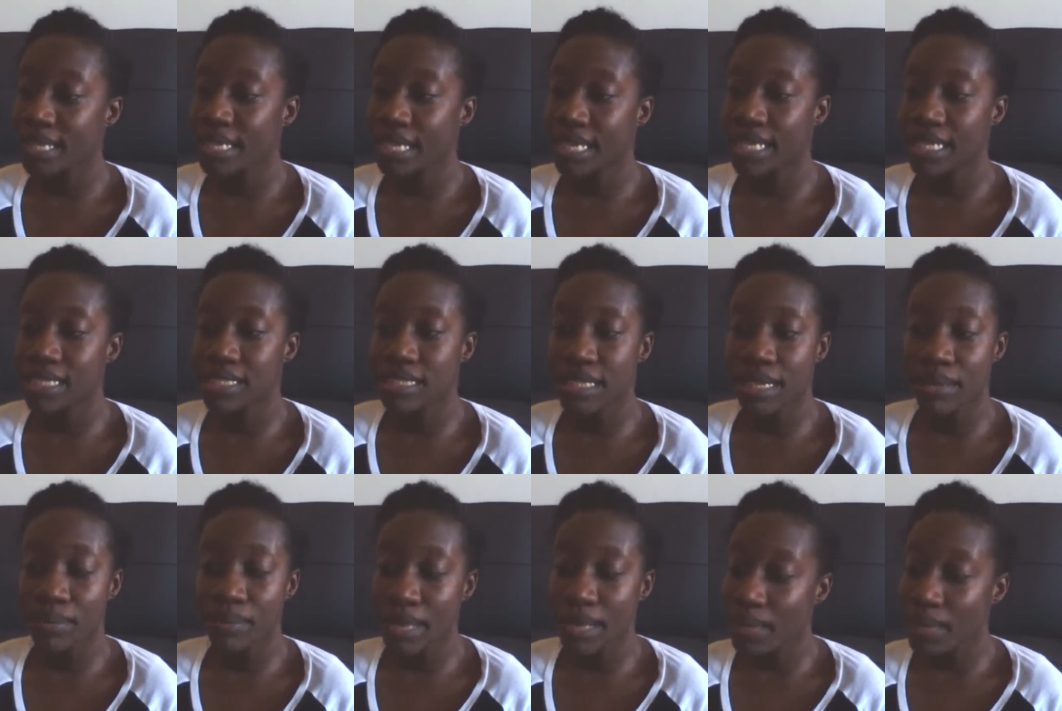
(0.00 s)

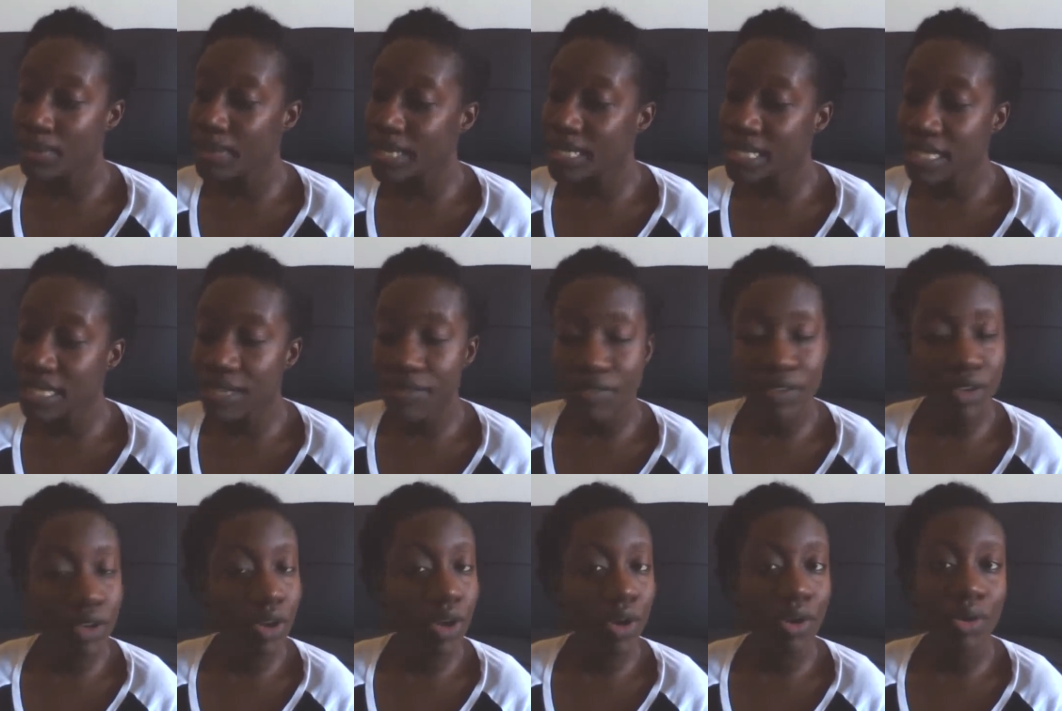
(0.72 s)
It may be
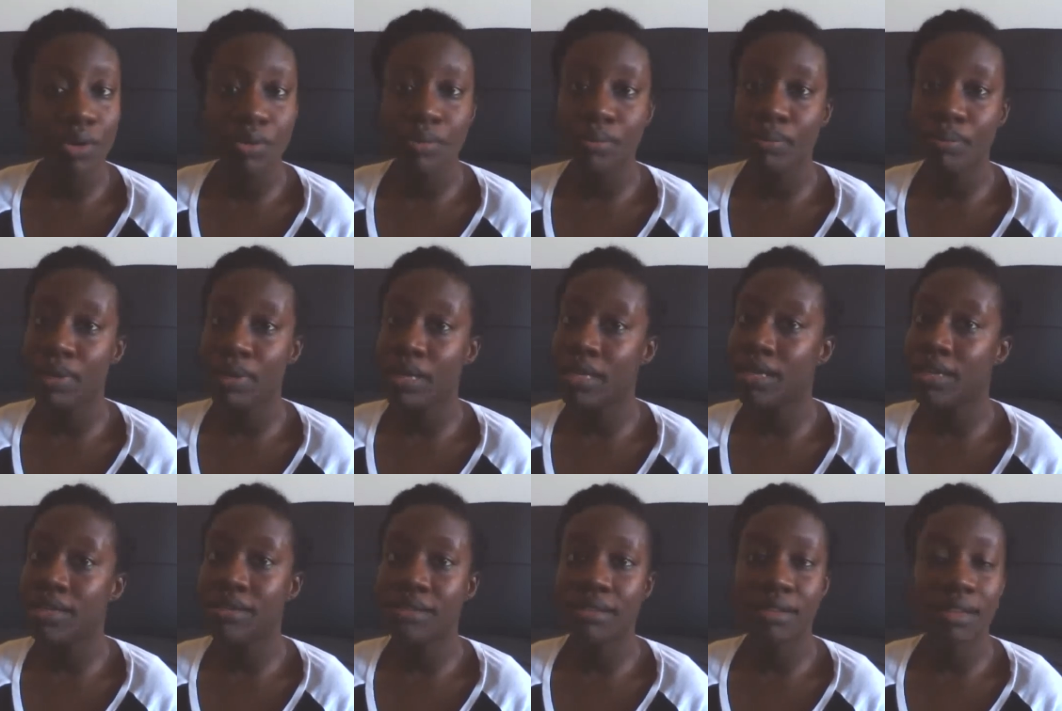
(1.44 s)
difficult,
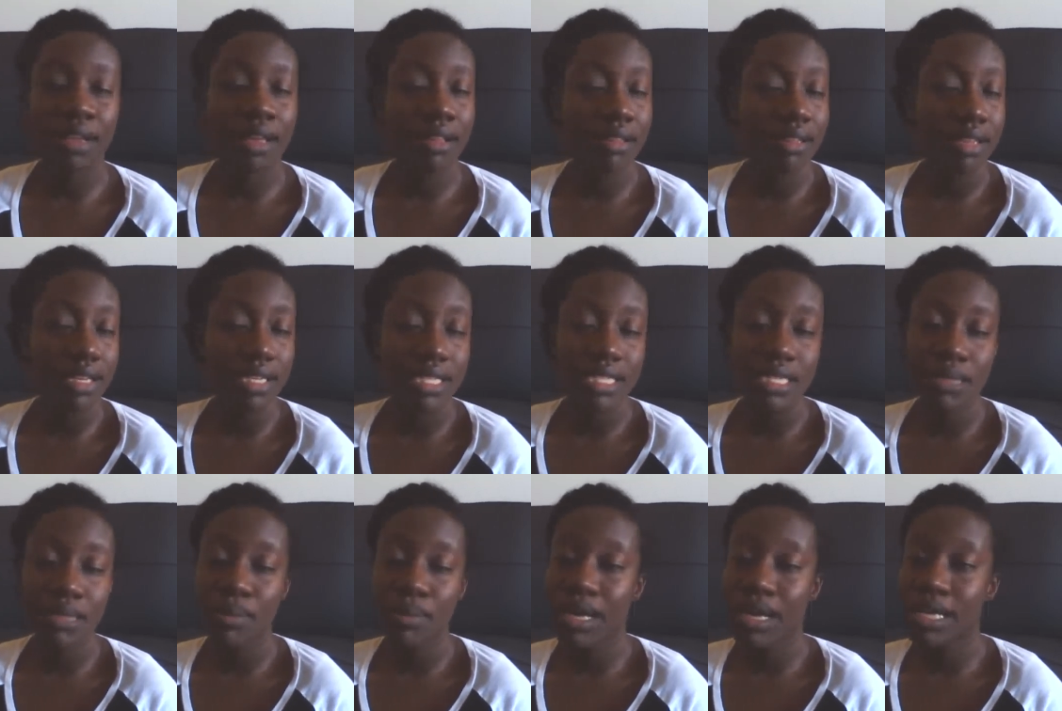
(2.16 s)
but nothing
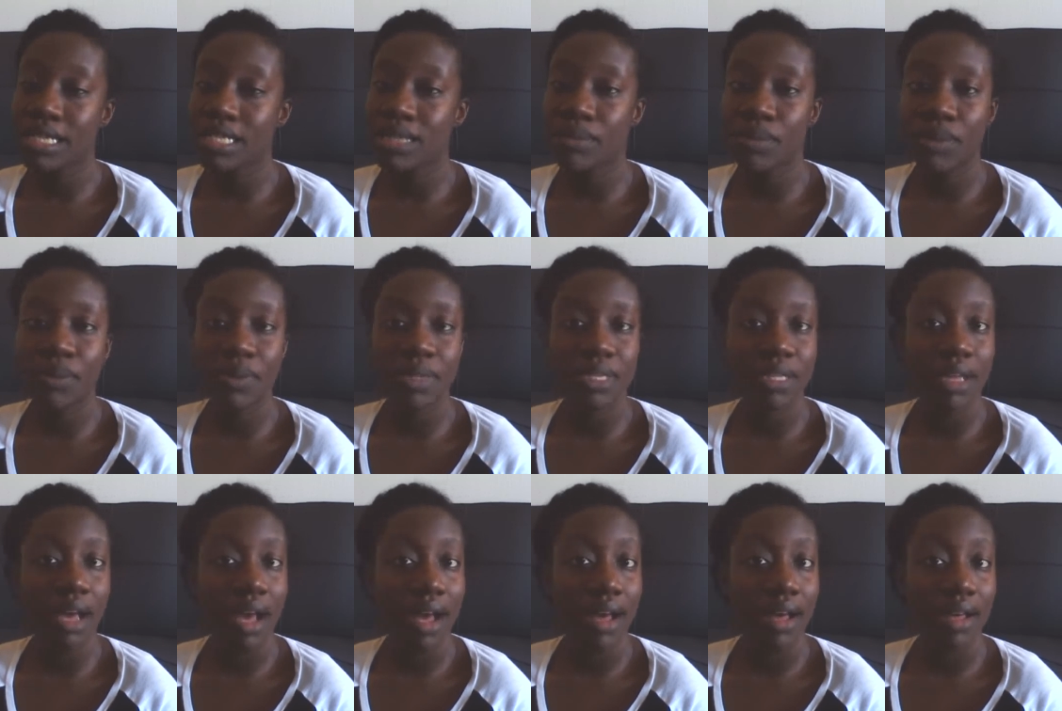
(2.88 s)
is impossible
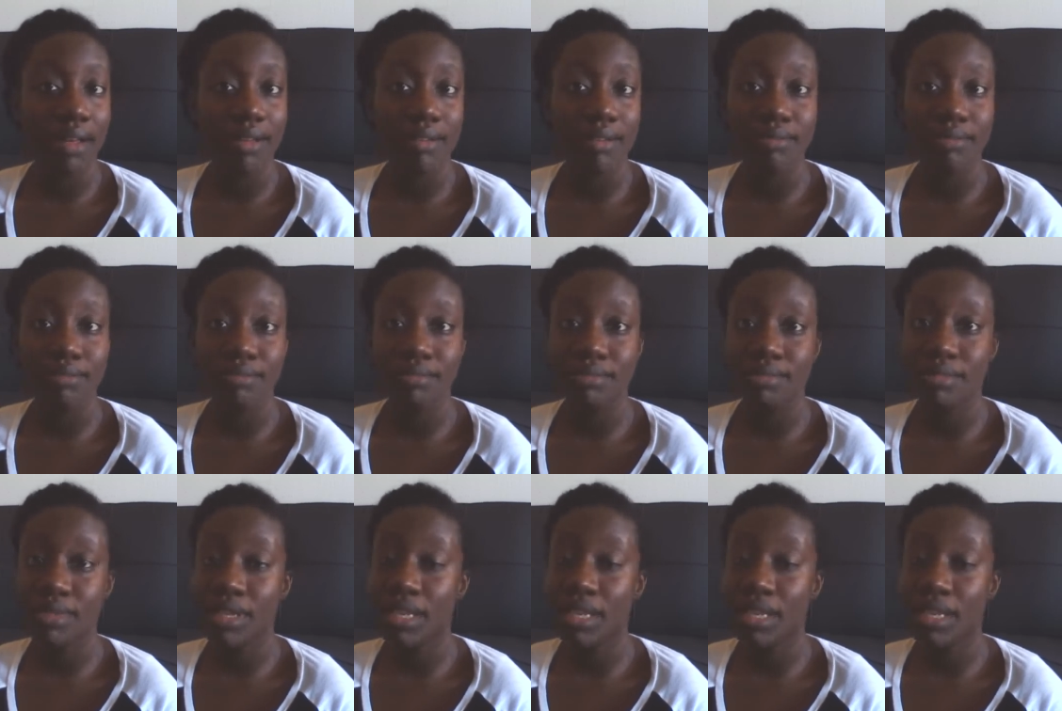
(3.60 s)
with God.